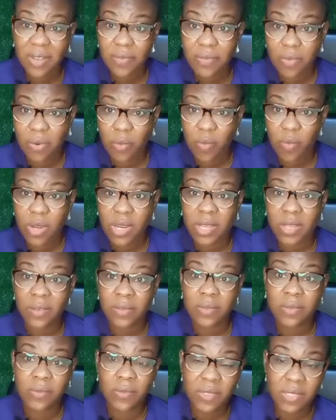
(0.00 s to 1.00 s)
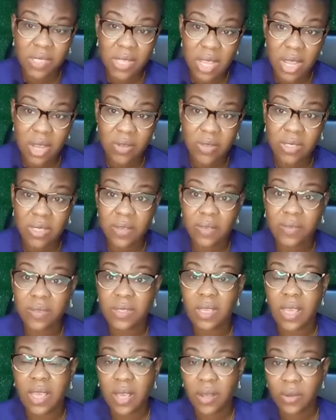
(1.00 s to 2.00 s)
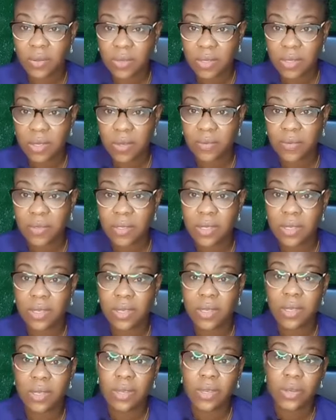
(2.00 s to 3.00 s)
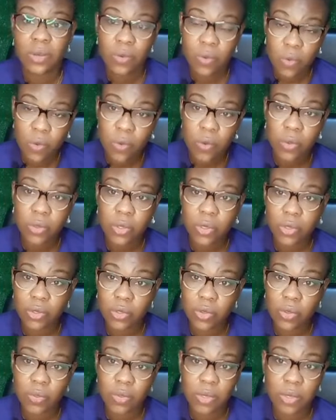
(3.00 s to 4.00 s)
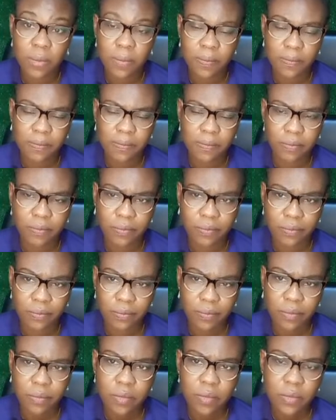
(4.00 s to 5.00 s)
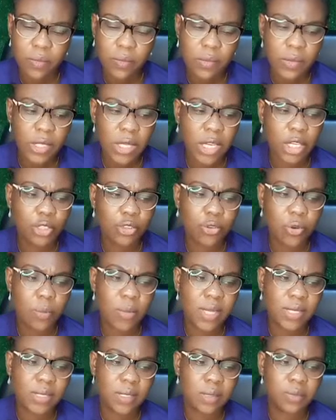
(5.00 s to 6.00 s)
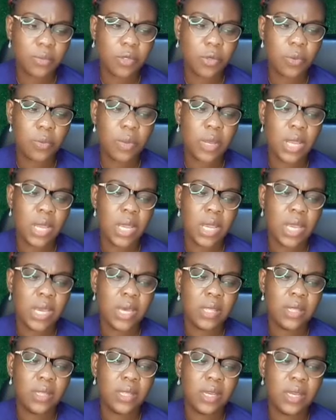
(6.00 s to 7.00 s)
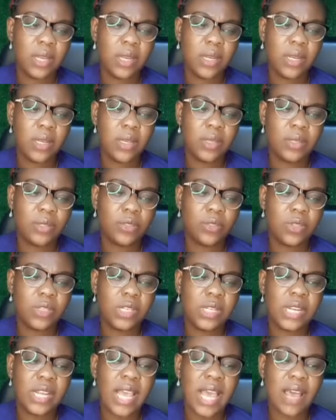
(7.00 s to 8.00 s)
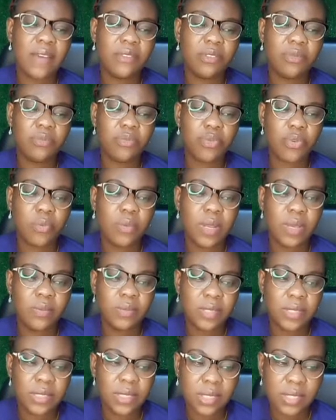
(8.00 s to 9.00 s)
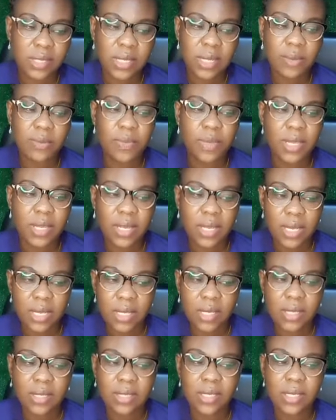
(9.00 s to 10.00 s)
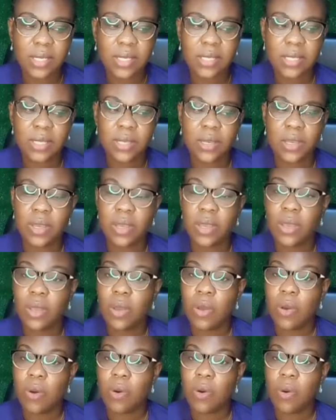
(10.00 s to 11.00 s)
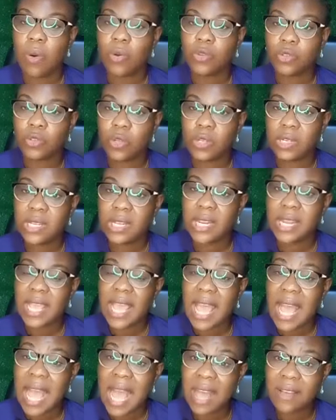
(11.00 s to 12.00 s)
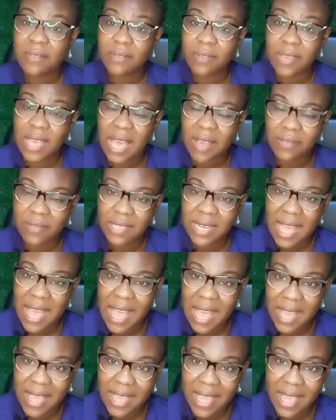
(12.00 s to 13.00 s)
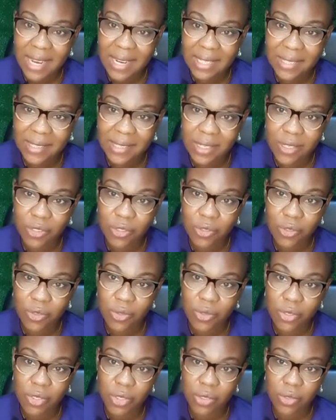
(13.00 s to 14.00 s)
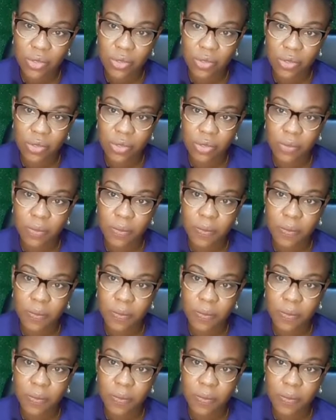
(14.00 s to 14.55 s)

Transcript: form, whether physical safety, health safety, could also be a trauma symptom. Then suddenly having problems sleeping, eating, or suddenly having hunger and attention issues.